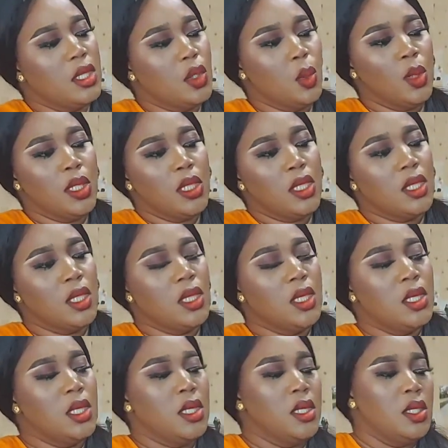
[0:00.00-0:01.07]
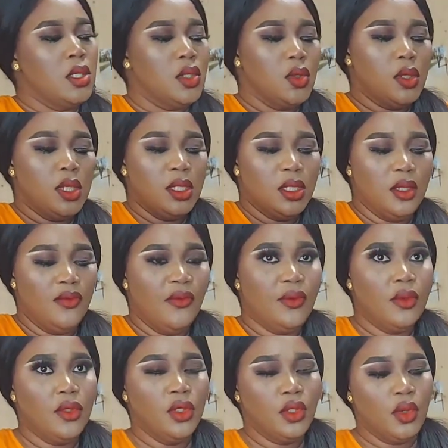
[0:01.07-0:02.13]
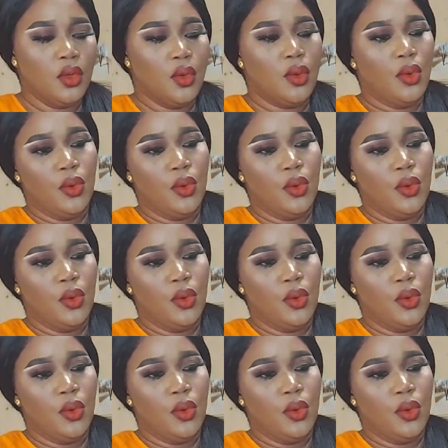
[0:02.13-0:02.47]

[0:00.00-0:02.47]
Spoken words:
to it. So this is the finished look.